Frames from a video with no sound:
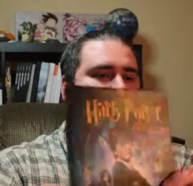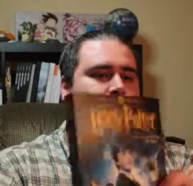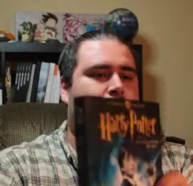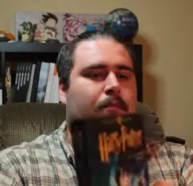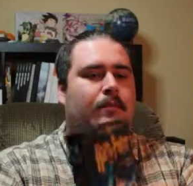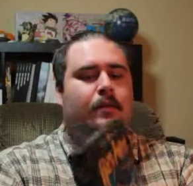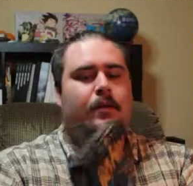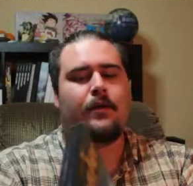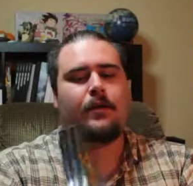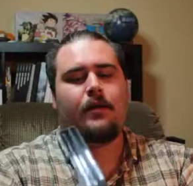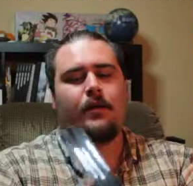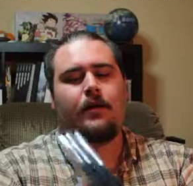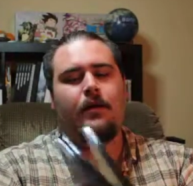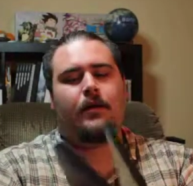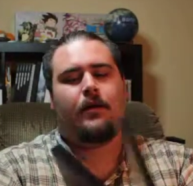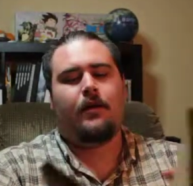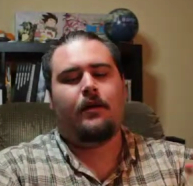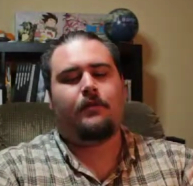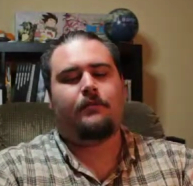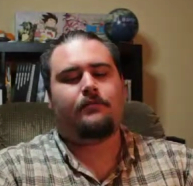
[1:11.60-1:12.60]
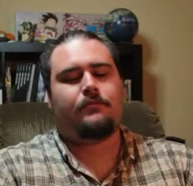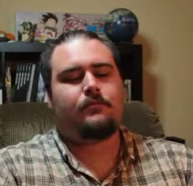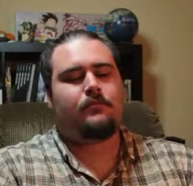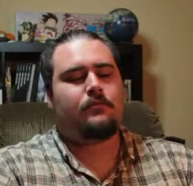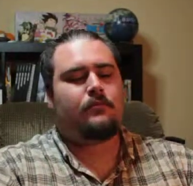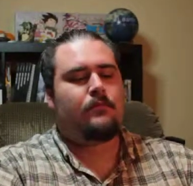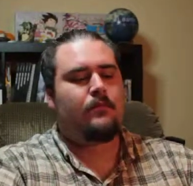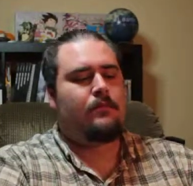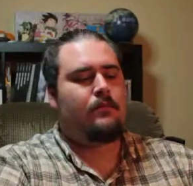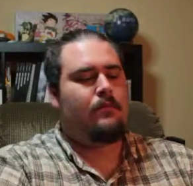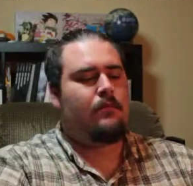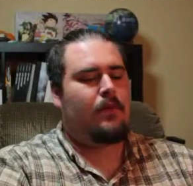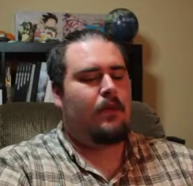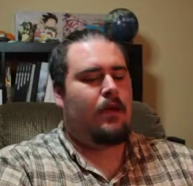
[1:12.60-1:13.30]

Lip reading: [no speech]